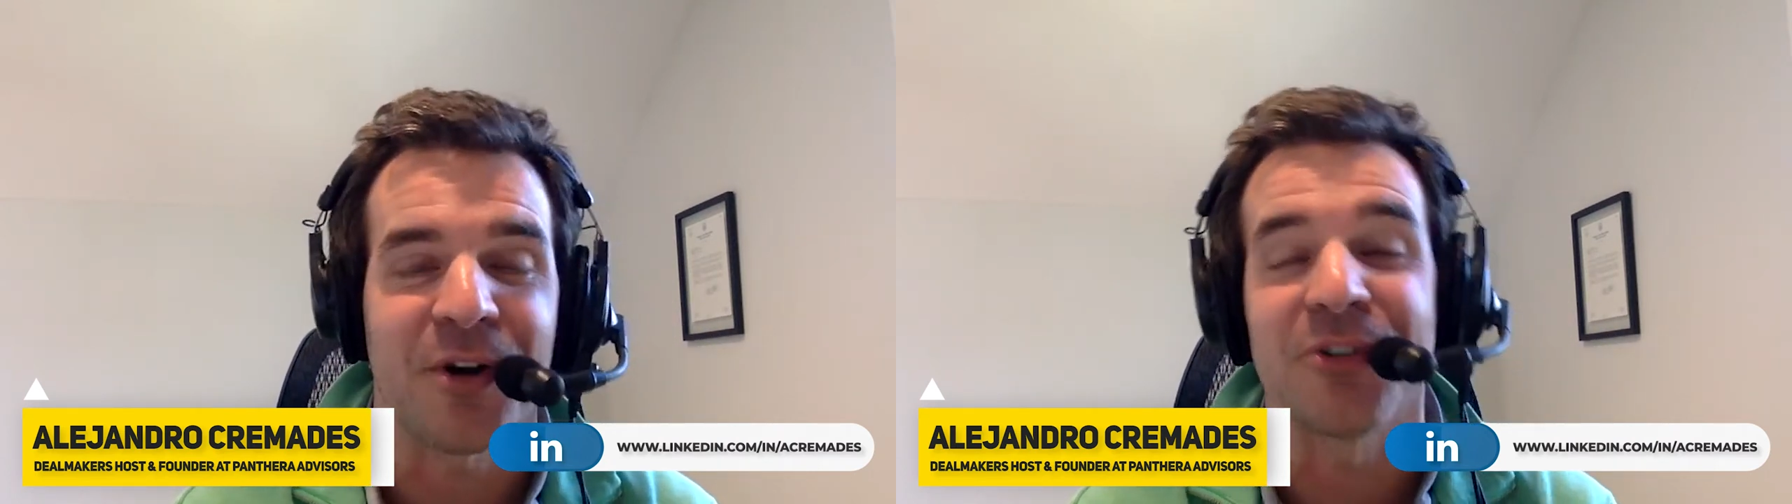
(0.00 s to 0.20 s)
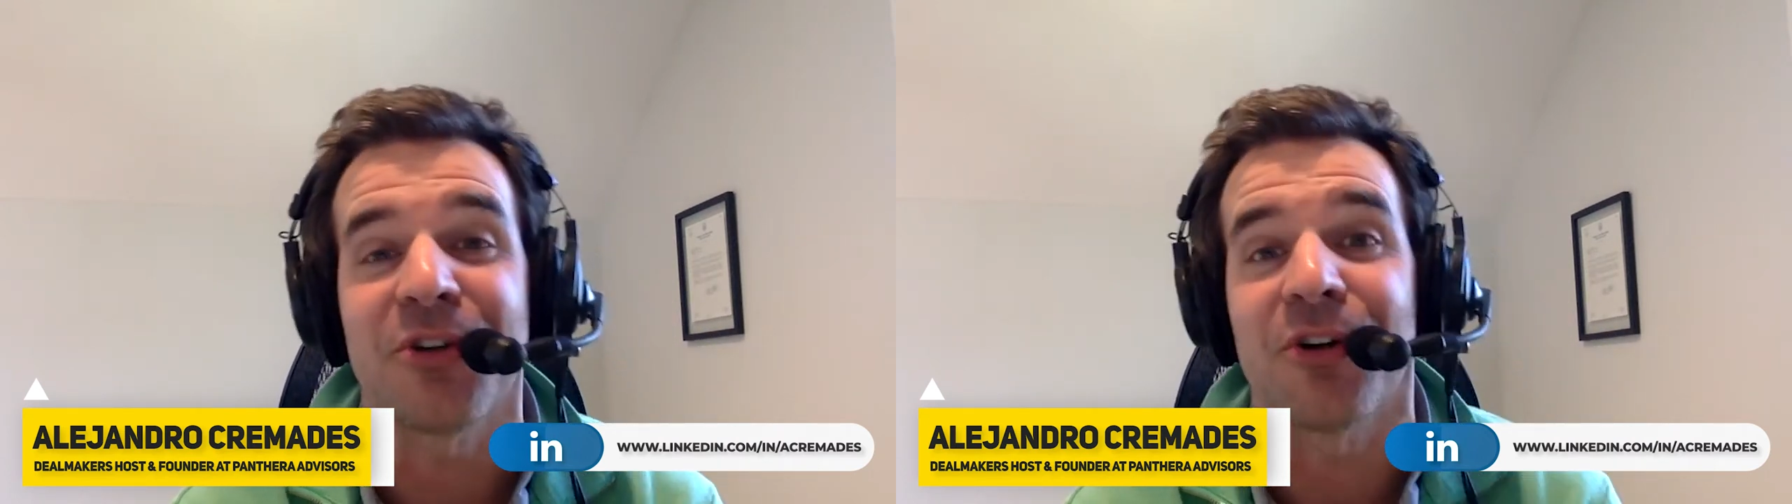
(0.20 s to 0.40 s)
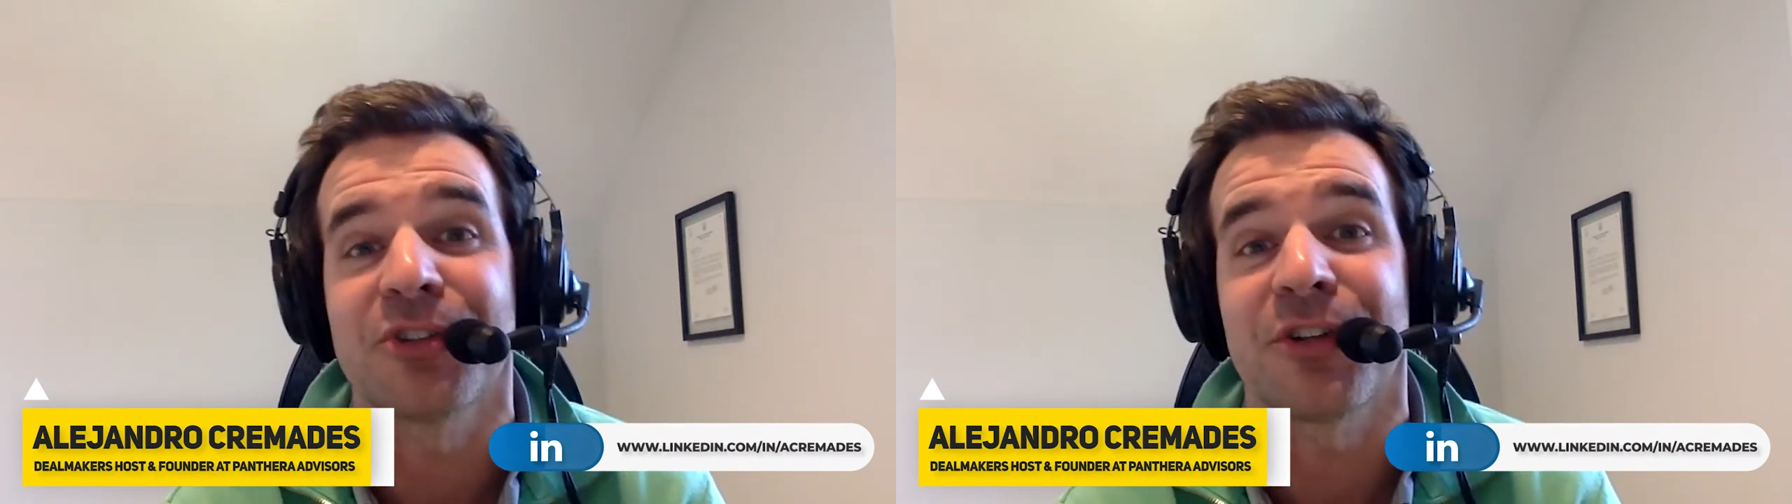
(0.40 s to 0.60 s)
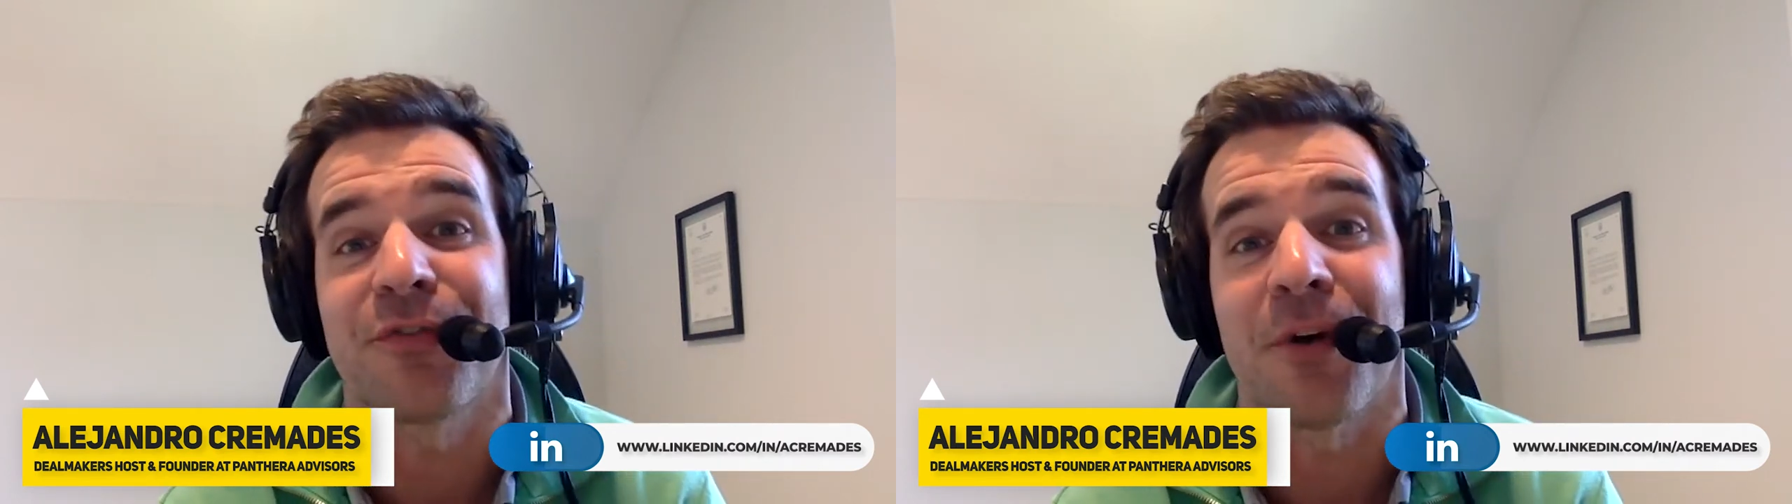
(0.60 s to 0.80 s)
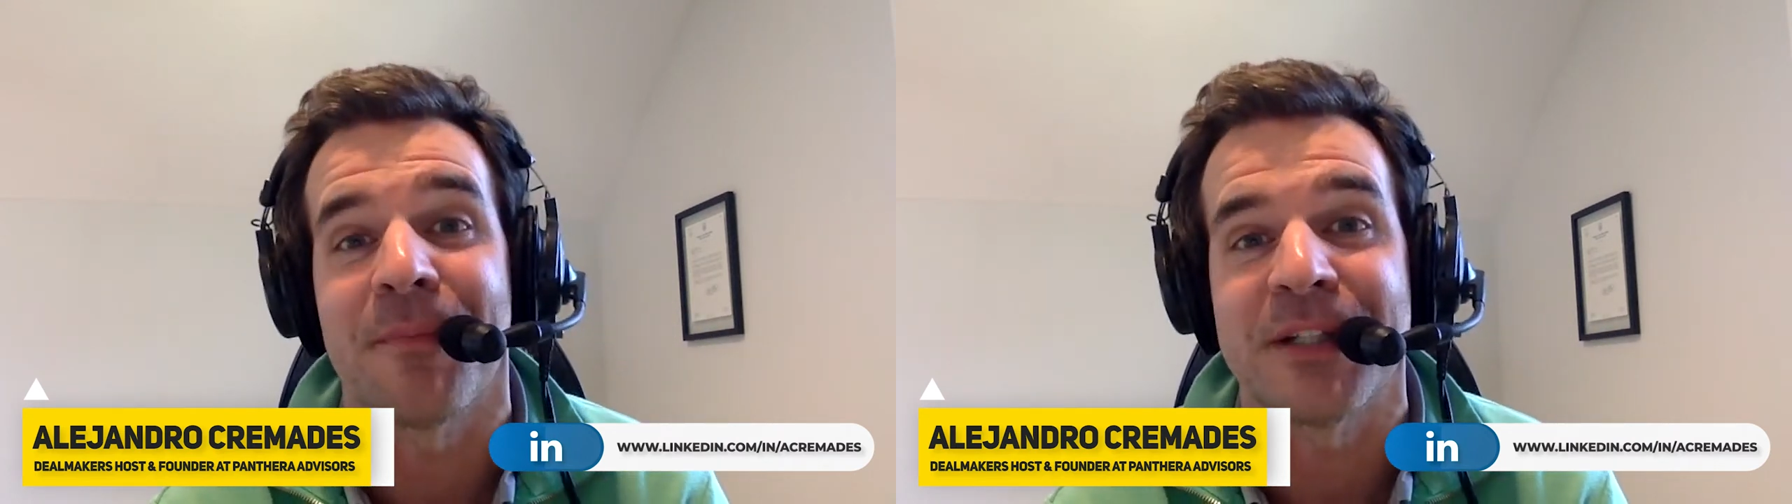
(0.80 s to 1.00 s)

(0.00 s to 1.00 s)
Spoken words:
also from